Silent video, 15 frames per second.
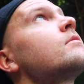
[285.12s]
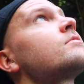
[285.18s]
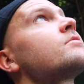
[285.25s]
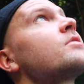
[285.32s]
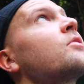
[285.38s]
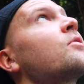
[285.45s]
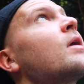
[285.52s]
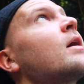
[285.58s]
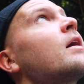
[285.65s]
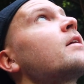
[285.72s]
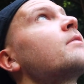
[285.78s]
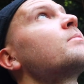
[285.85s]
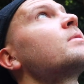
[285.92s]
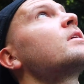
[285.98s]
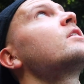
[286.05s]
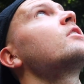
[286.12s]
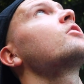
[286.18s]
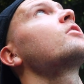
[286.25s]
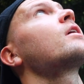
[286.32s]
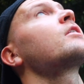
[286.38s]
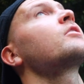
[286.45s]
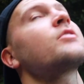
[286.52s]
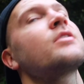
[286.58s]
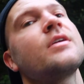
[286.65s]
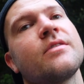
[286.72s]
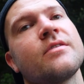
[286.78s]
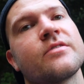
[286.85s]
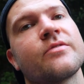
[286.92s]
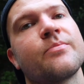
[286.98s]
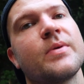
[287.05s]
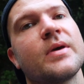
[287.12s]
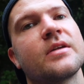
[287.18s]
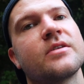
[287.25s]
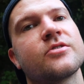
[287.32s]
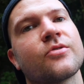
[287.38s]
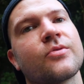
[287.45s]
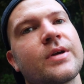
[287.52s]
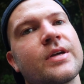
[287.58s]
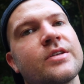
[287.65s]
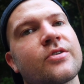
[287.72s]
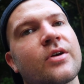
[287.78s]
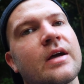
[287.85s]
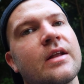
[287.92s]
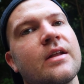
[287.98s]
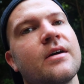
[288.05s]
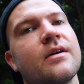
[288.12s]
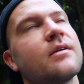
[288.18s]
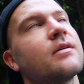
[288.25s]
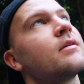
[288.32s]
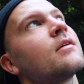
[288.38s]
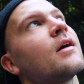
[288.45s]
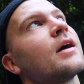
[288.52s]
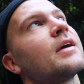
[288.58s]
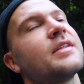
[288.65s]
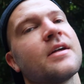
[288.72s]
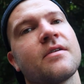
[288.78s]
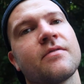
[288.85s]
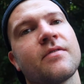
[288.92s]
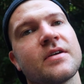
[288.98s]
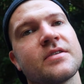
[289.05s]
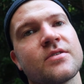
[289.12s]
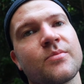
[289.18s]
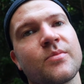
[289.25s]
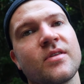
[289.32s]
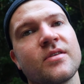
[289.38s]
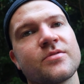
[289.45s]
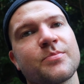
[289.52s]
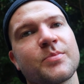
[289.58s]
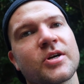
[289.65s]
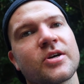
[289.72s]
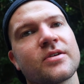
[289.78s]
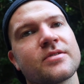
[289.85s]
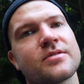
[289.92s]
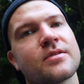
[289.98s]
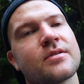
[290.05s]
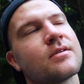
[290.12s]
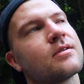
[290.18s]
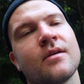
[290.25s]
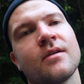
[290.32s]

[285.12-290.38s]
So I am here underneath this big tree trying to identify some of these birds.